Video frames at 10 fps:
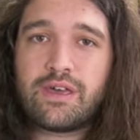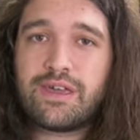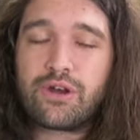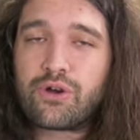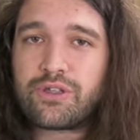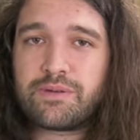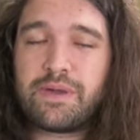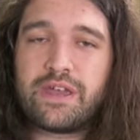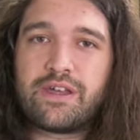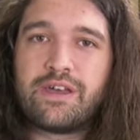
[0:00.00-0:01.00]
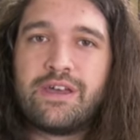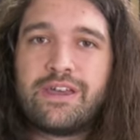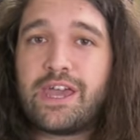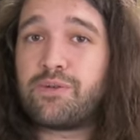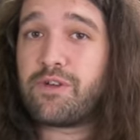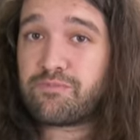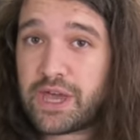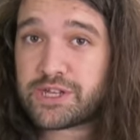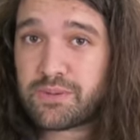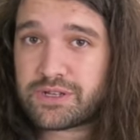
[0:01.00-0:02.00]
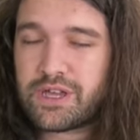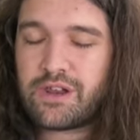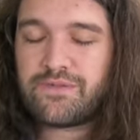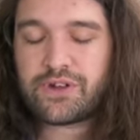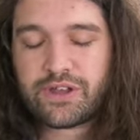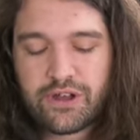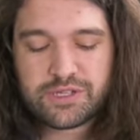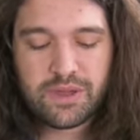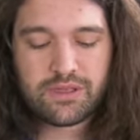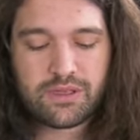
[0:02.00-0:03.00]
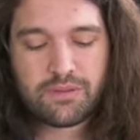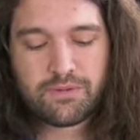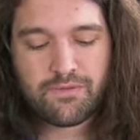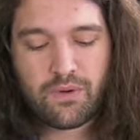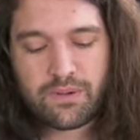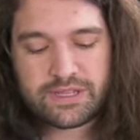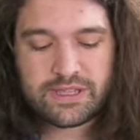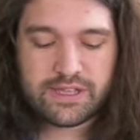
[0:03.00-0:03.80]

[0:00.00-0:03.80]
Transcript: an early beta, and we have benchmarks on it if you're curious about the performance,